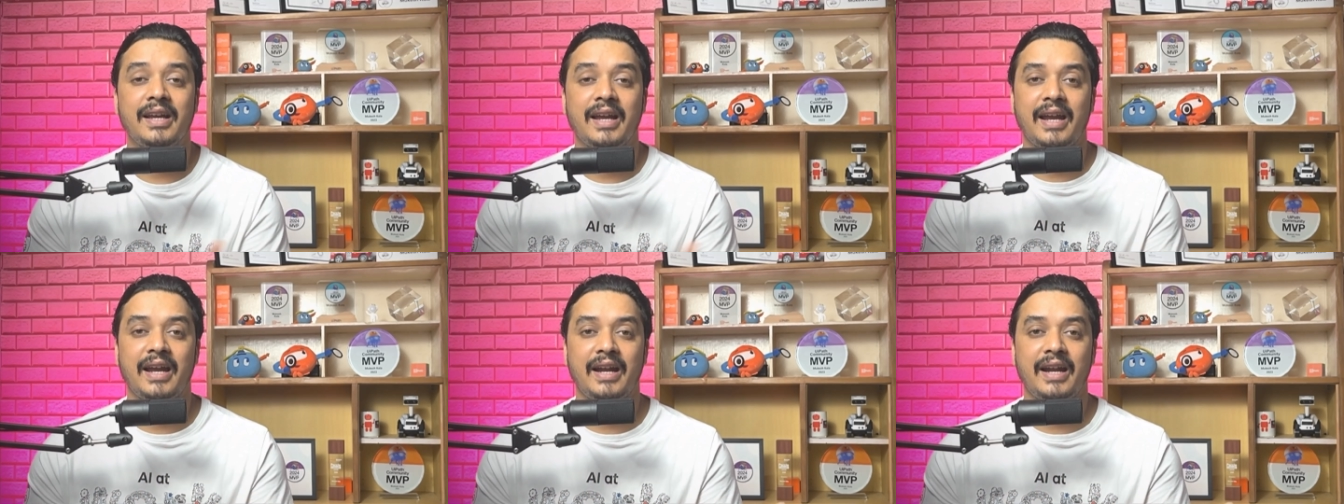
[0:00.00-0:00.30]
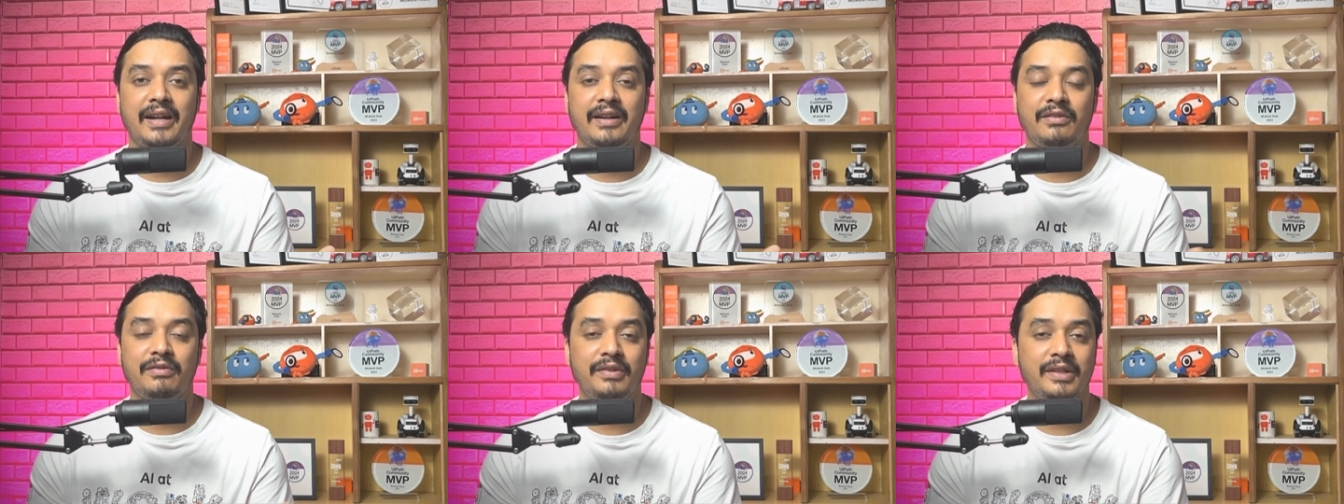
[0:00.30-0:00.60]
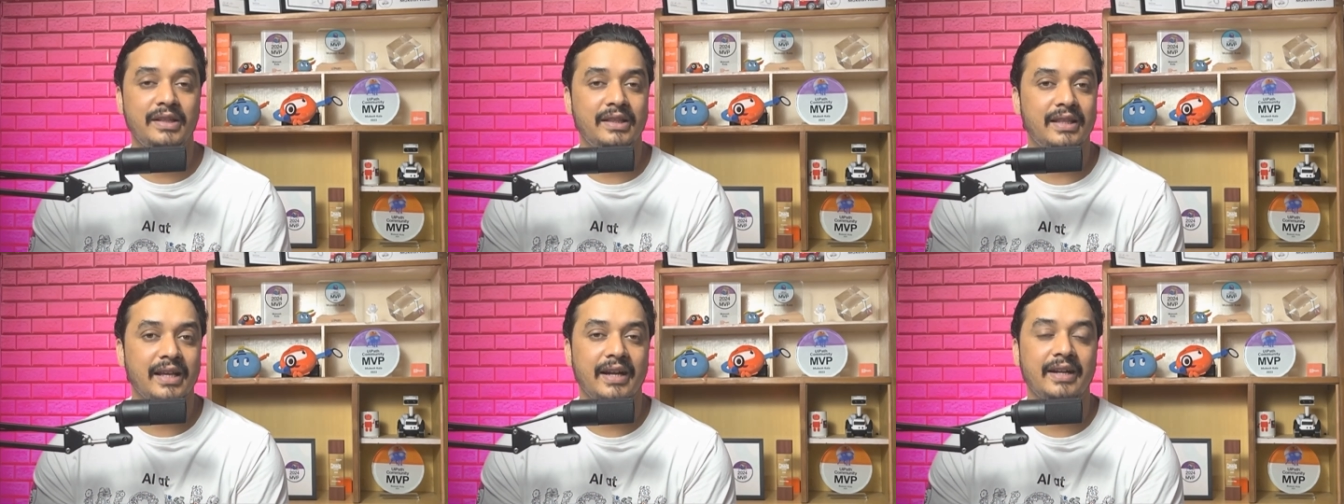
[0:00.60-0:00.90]
And
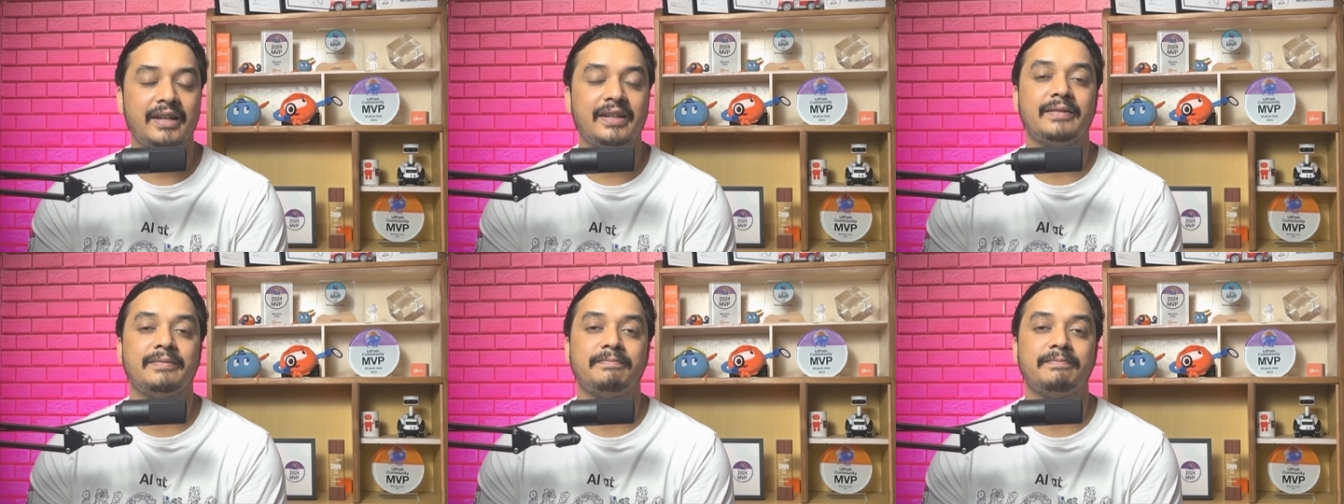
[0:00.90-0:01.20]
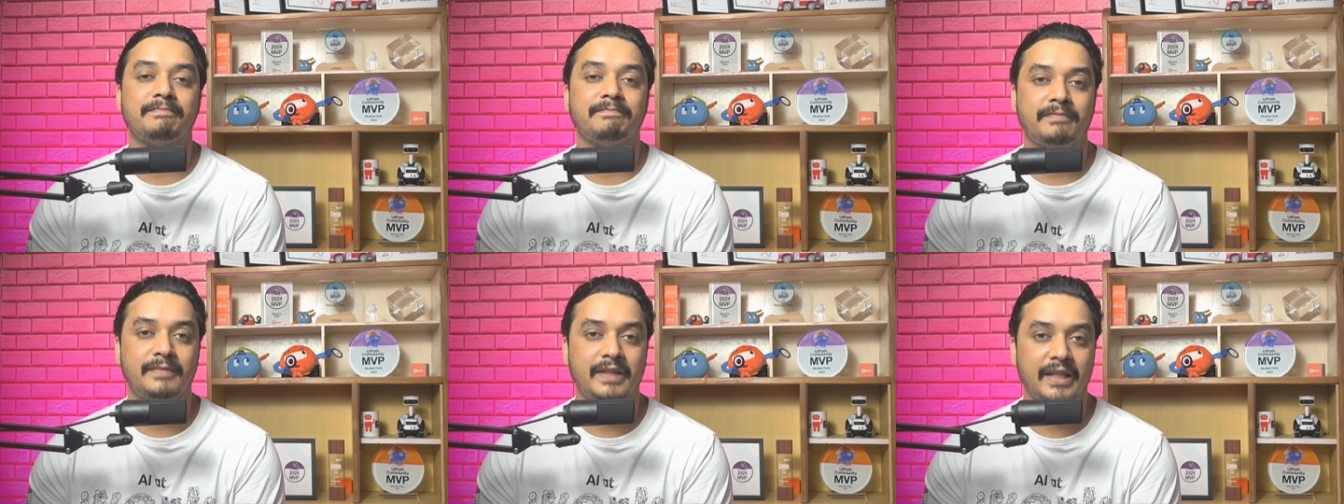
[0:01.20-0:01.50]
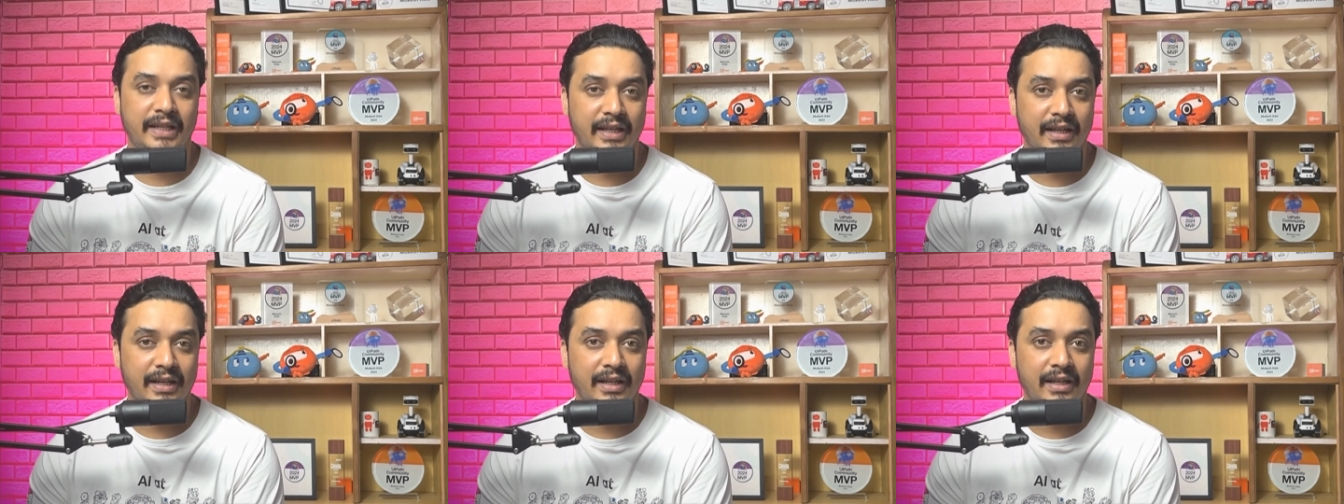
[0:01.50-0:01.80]
with that,
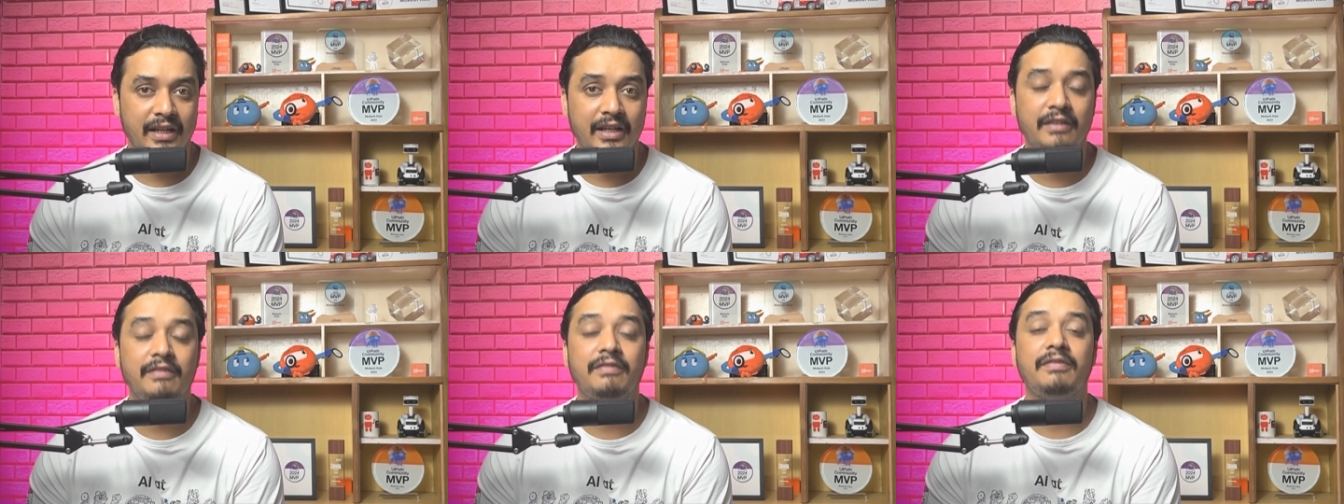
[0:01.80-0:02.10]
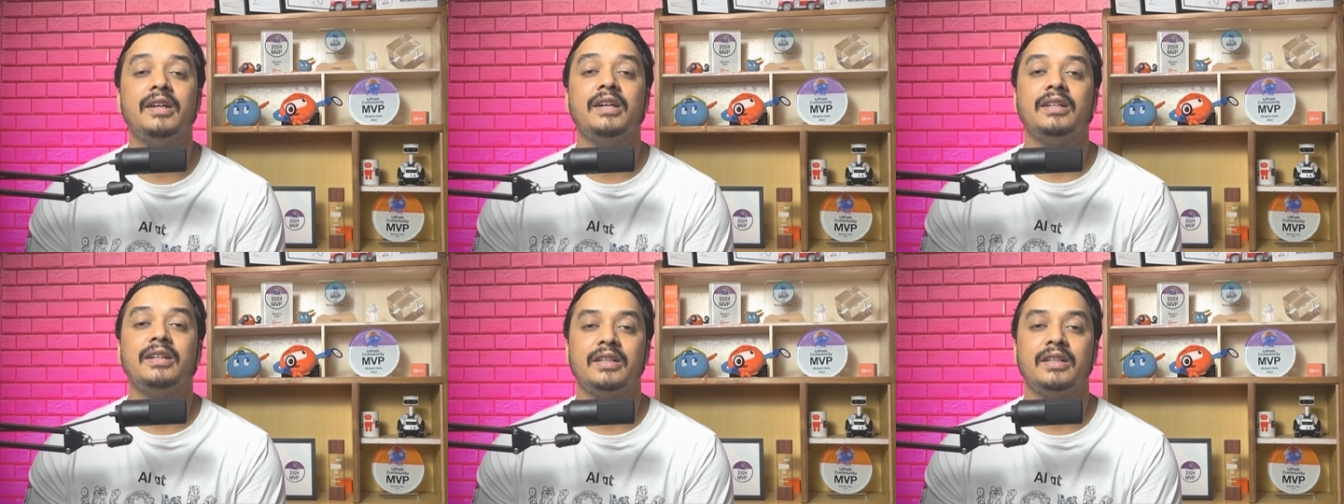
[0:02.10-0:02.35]
taking a leave,